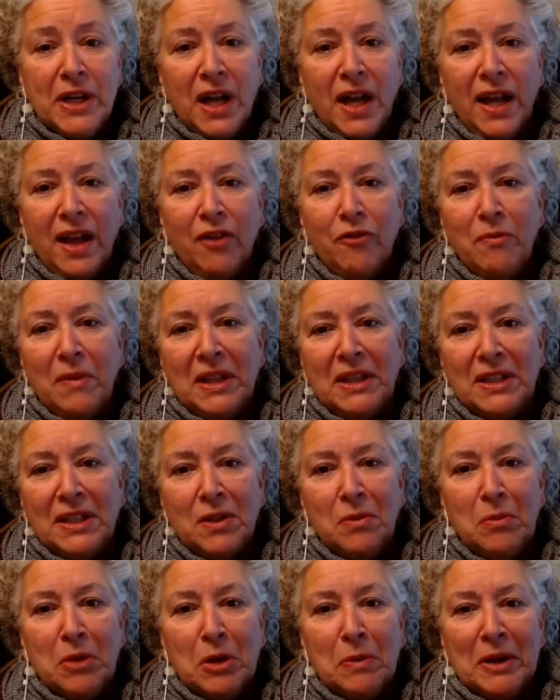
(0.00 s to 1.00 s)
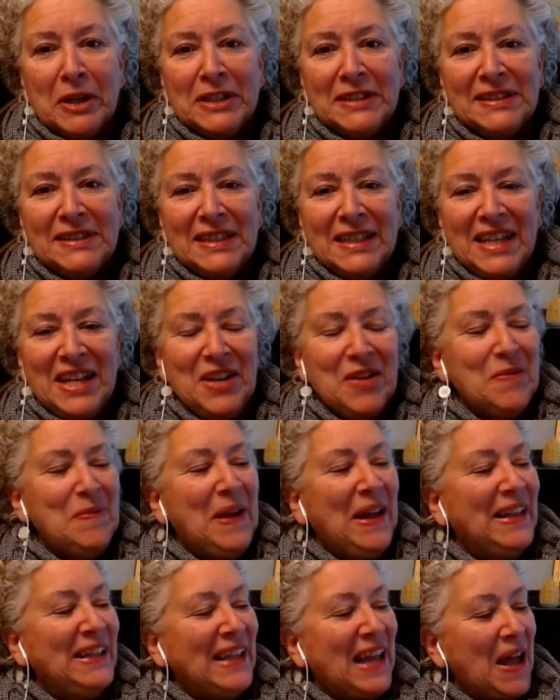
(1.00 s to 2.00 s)
I have my little bookmarks in here,
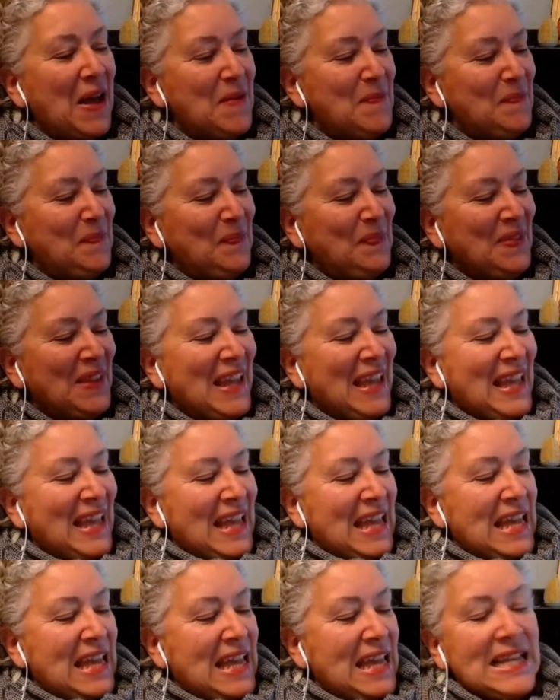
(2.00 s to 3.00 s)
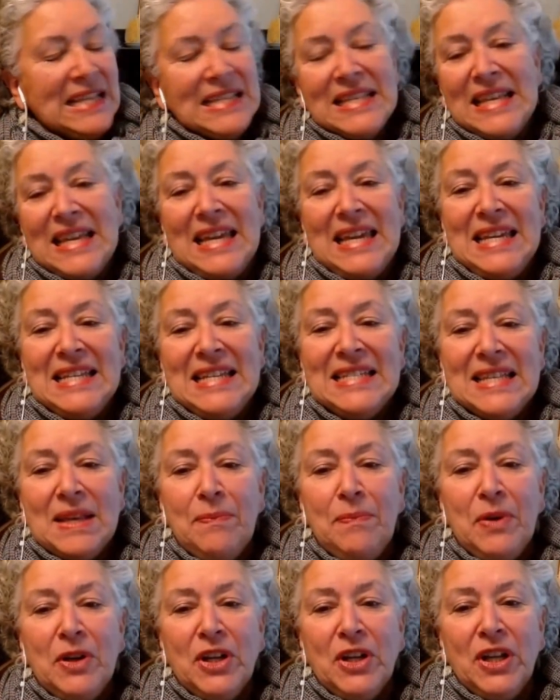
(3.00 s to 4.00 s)
but it's a
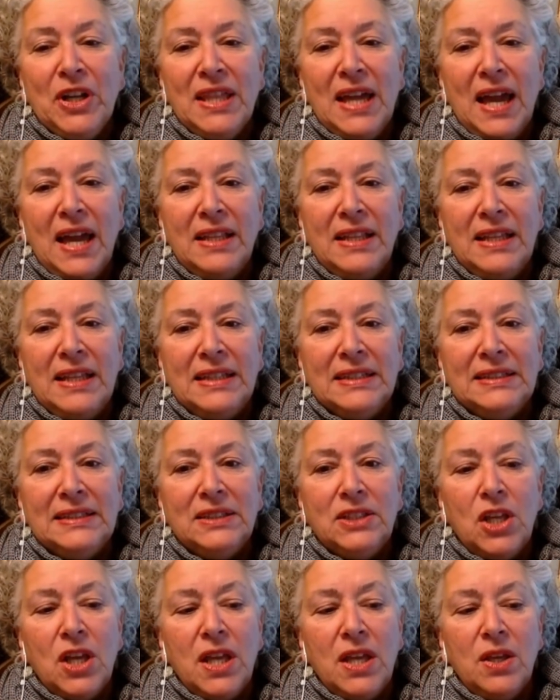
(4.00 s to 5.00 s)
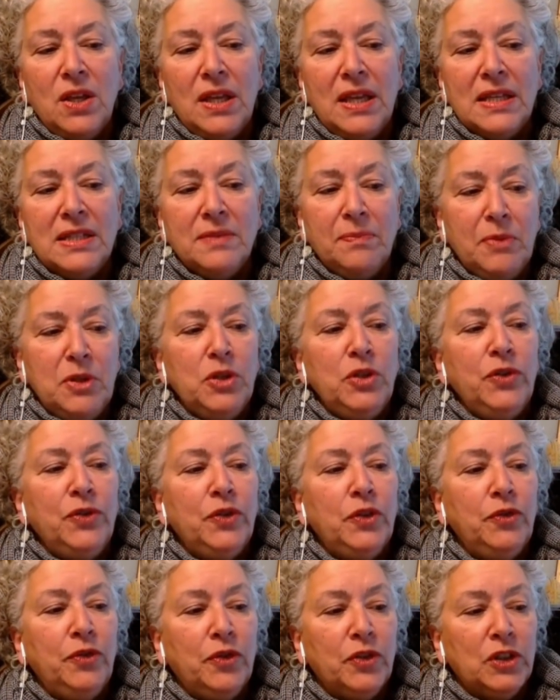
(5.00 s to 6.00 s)
book that is
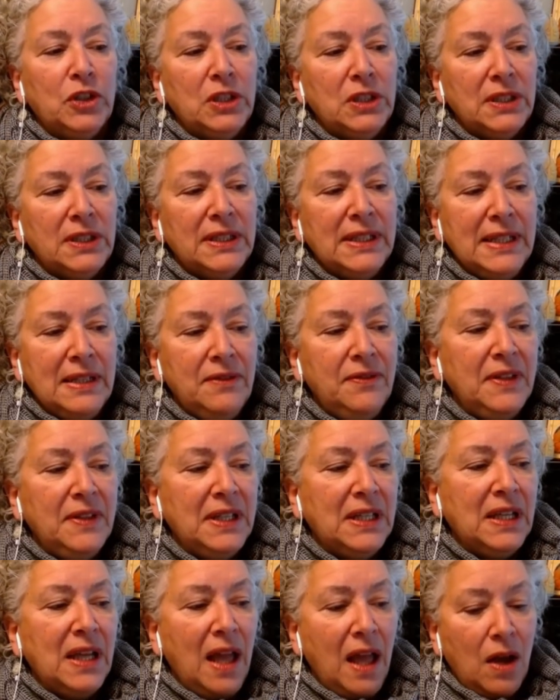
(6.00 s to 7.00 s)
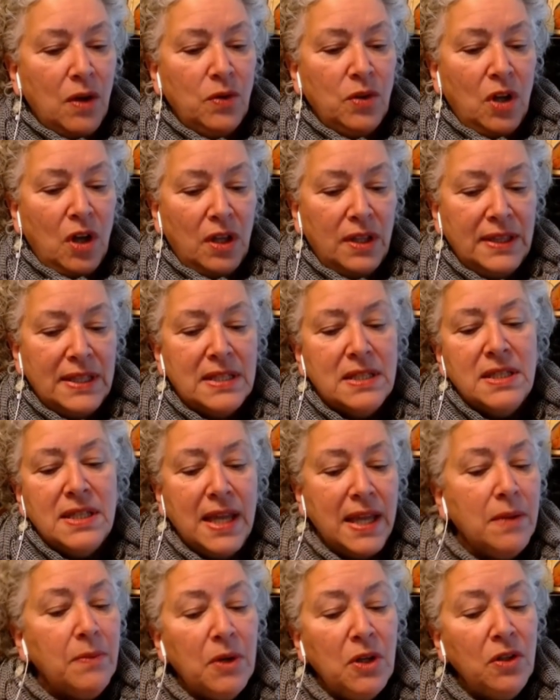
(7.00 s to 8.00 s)
beautiful for leaving out on the
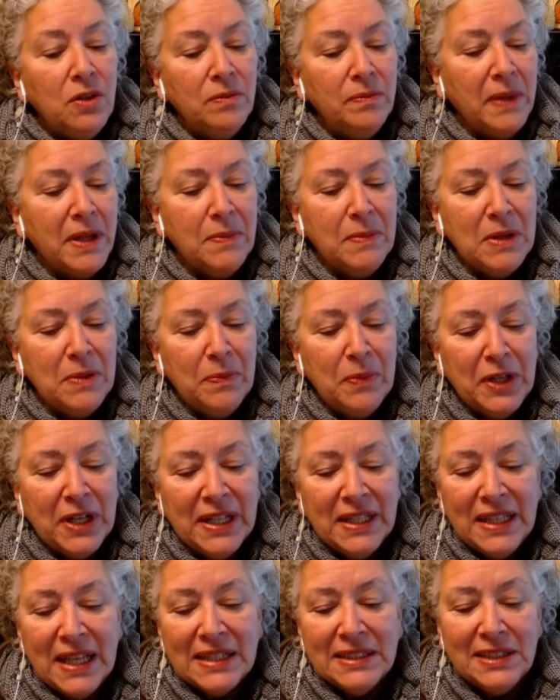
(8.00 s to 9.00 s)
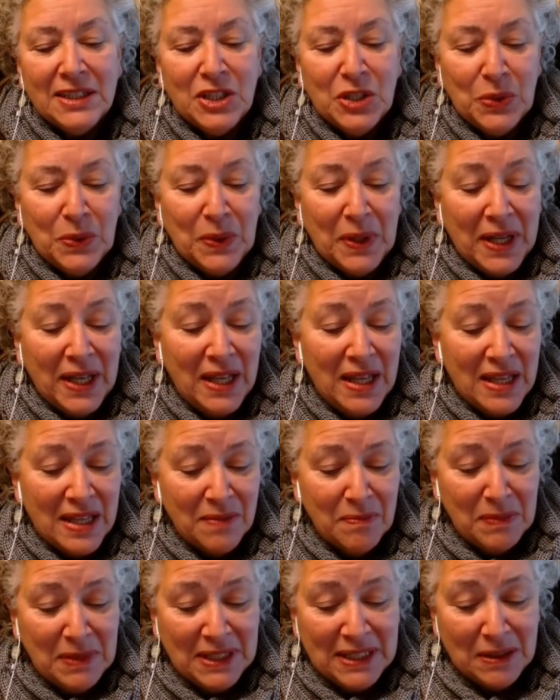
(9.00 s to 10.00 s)
table, maybe putting next to a
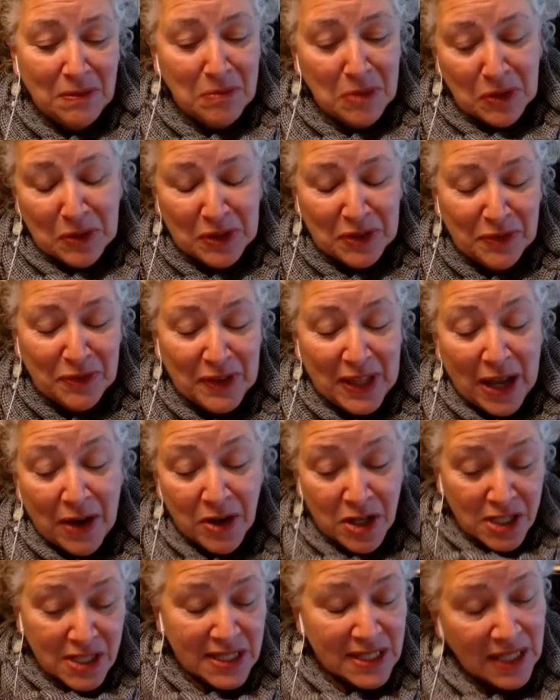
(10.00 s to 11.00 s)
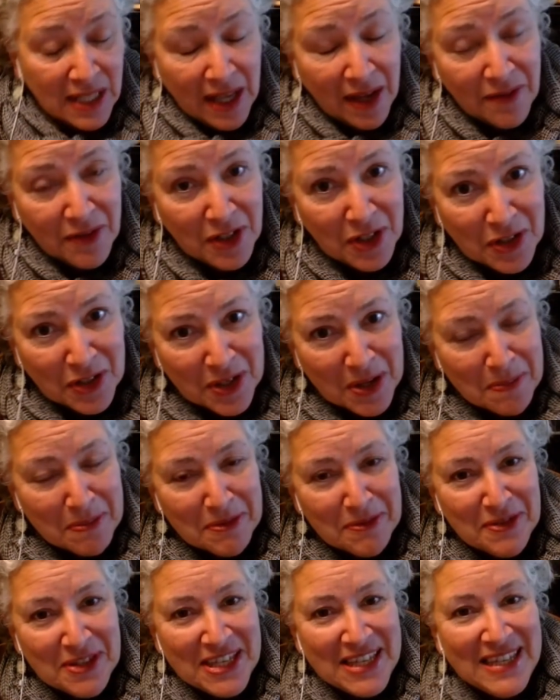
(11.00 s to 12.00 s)
little bowl of flowers and having your cup
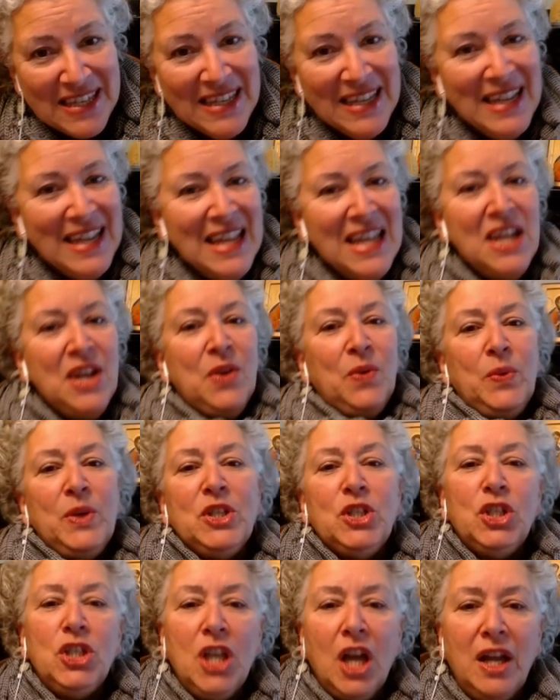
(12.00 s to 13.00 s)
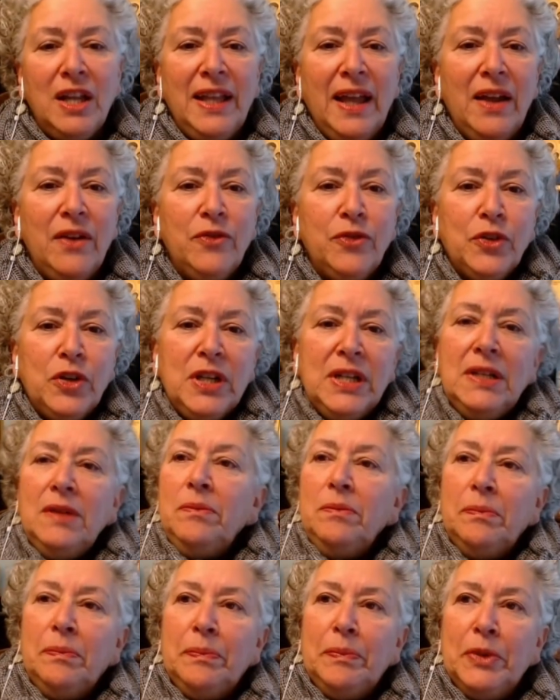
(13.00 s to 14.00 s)
of tea, which not
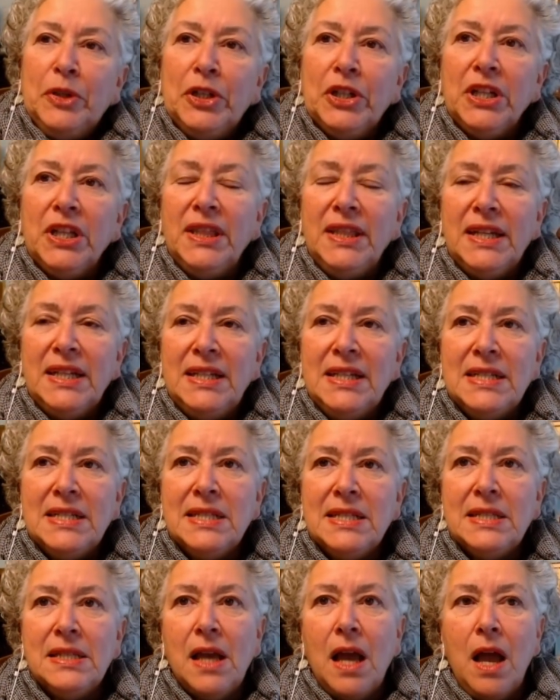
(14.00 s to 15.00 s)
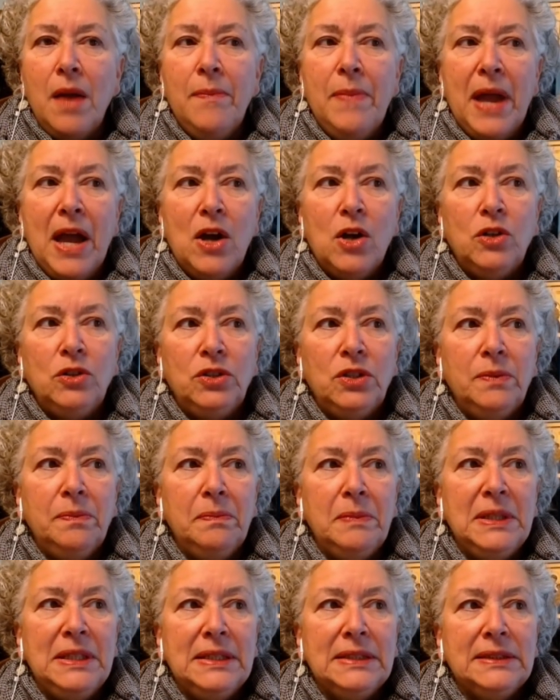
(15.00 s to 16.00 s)
every book that is about
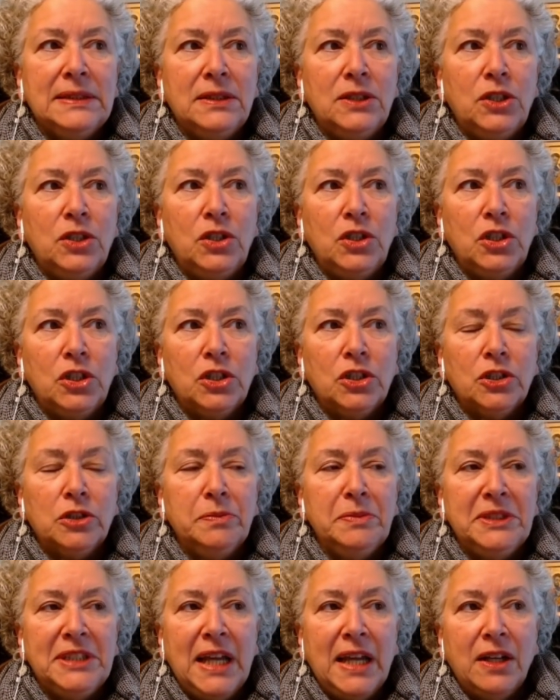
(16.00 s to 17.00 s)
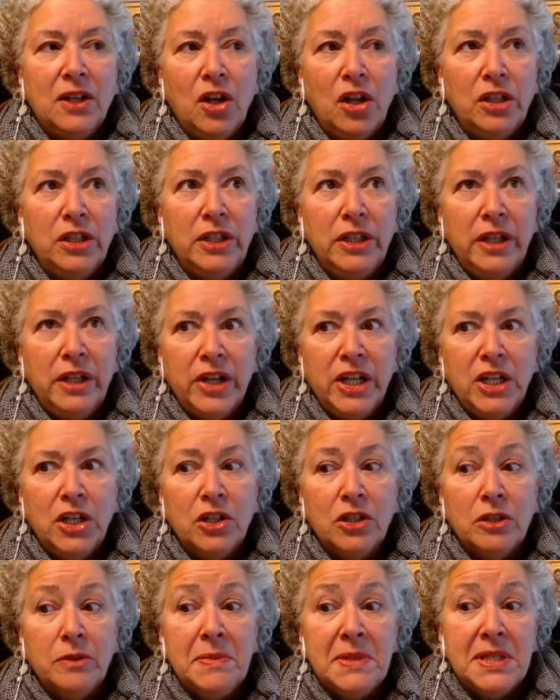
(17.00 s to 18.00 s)
medicinal herbs and culinary
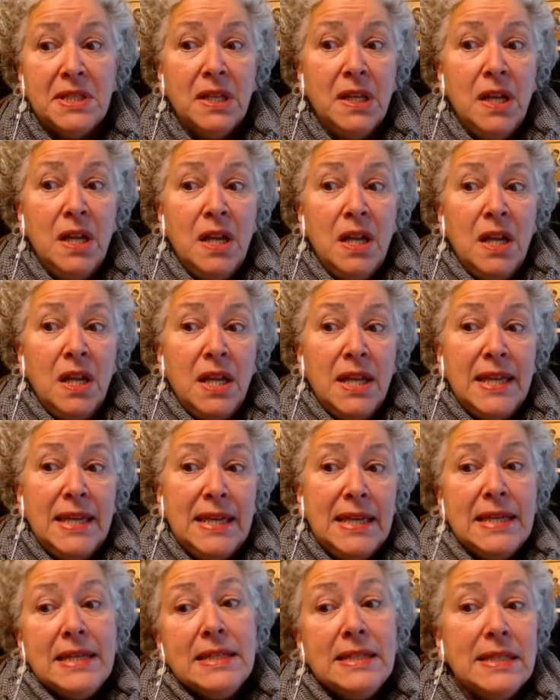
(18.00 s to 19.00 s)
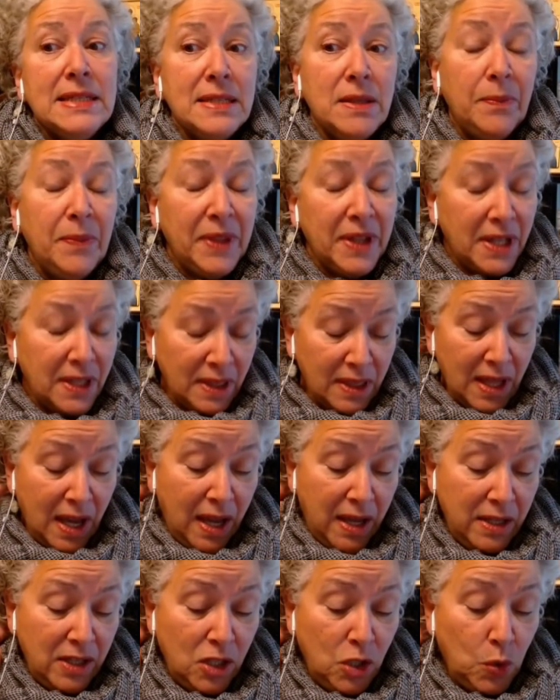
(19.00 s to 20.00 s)
herbs is something
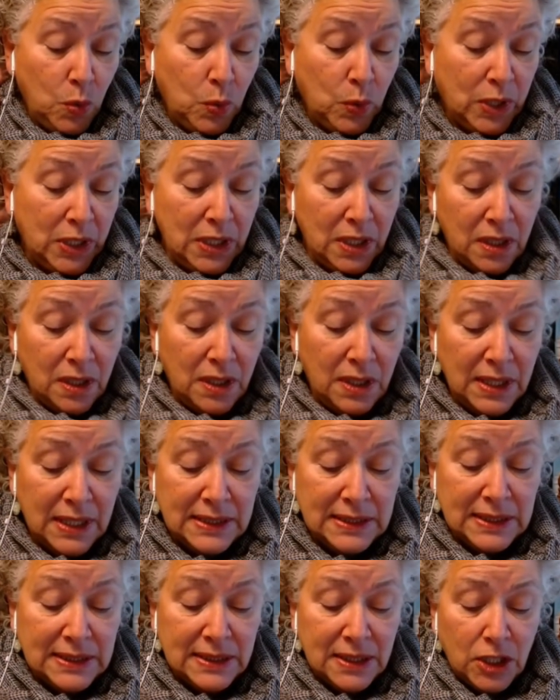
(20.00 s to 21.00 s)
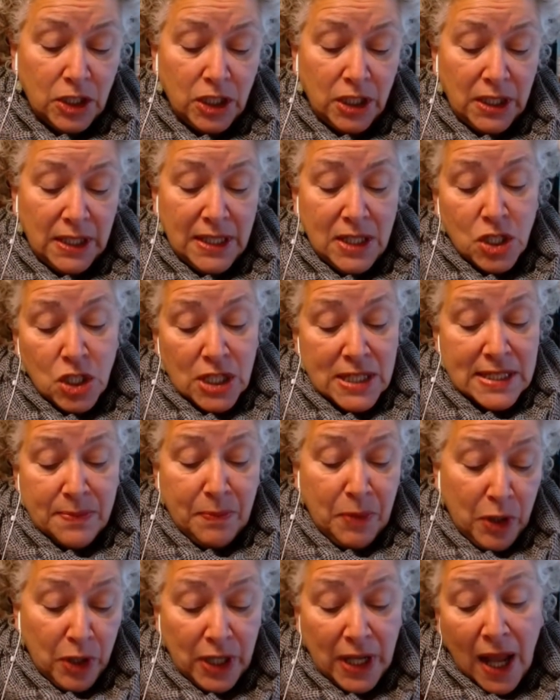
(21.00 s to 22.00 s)
that you would necessarily just
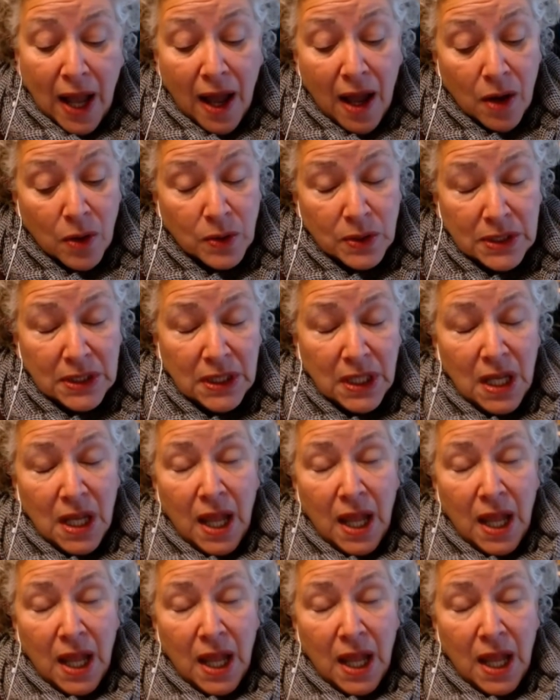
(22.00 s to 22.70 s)
put out.